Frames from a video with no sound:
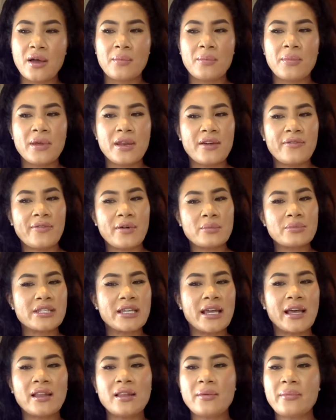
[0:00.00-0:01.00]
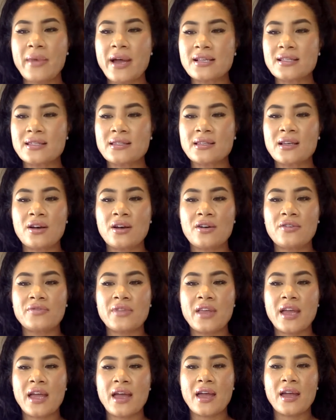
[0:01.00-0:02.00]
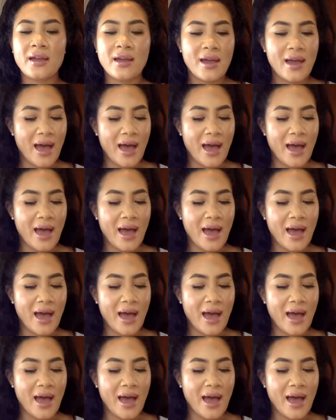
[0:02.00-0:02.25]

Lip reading: But if I'm telling myself that